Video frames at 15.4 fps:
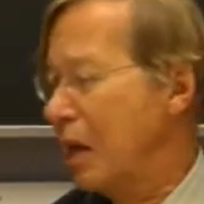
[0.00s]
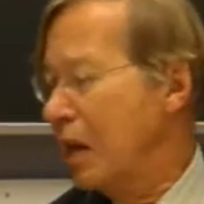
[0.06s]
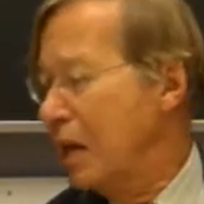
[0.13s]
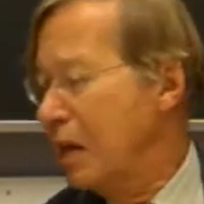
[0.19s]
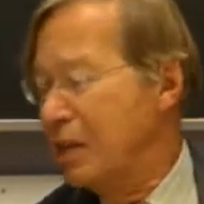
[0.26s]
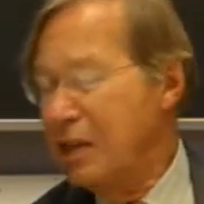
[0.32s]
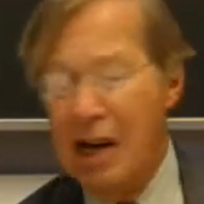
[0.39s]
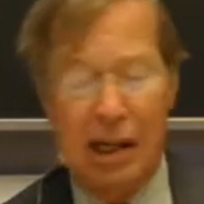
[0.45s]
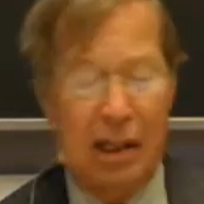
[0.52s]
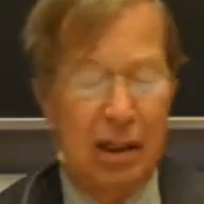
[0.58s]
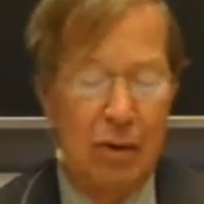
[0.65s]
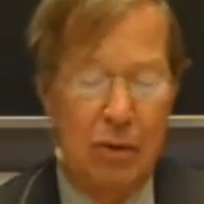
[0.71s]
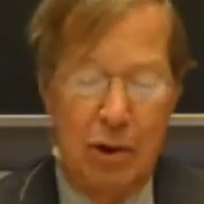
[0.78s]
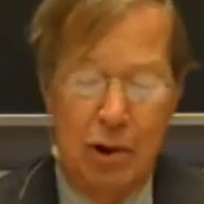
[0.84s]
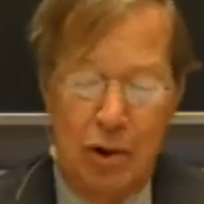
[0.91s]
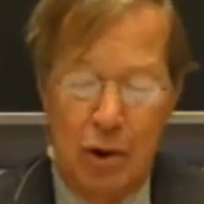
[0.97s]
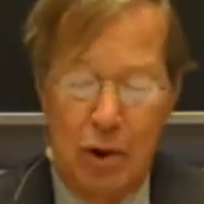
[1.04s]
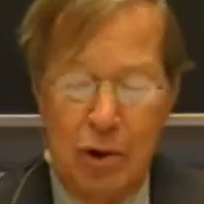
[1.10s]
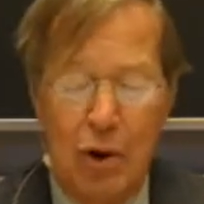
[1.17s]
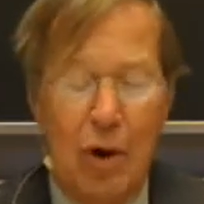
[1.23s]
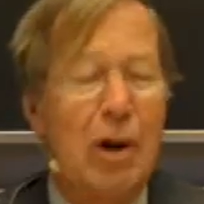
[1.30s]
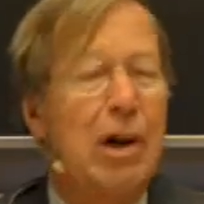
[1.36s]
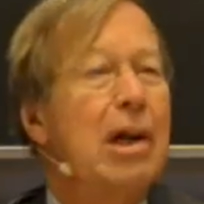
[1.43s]
exactly what you're
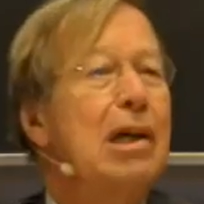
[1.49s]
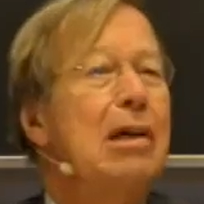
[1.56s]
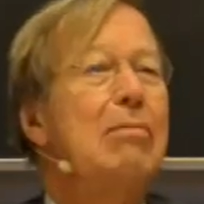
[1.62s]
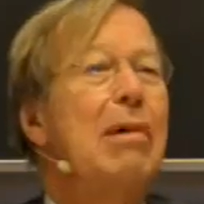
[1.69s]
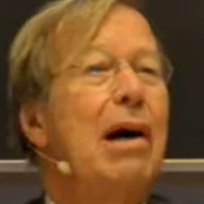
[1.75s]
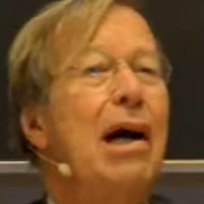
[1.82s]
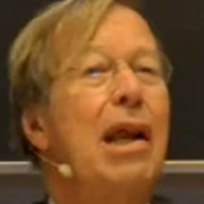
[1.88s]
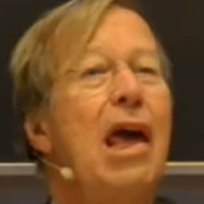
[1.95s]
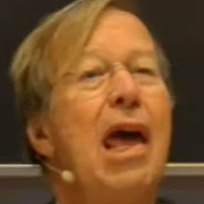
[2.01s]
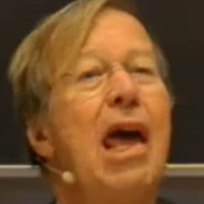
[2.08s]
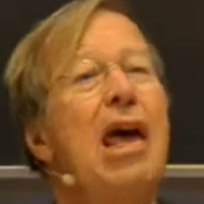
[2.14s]
talking about.